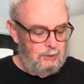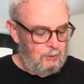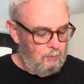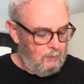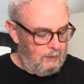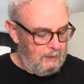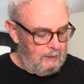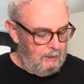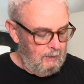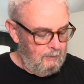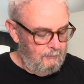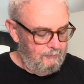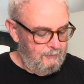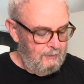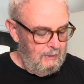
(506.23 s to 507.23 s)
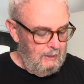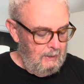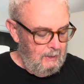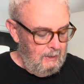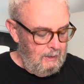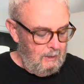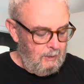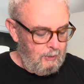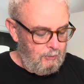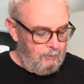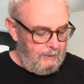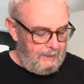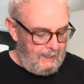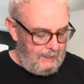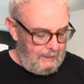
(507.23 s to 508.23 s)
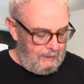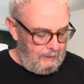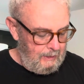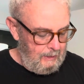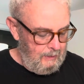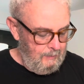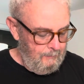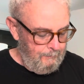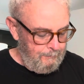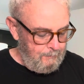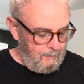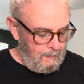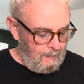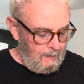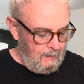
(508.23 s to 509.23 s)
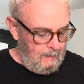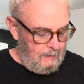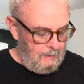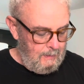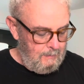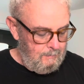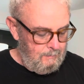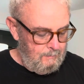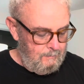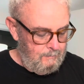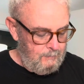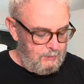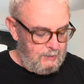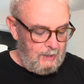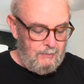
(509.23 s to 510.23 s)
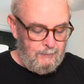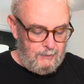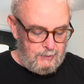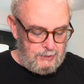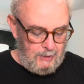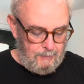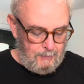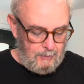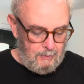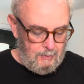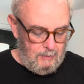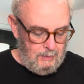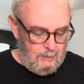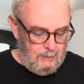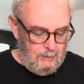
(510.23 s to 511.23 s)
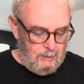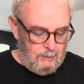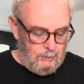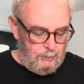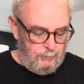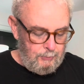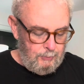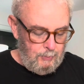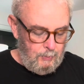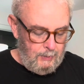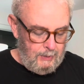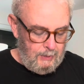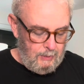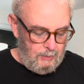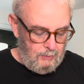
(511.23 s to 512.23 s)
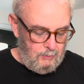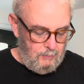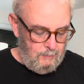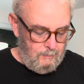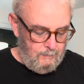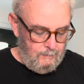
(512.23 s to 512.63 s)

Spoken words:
the One I Love, Creek Alley, Sing for Your Supper, Look Through the Window.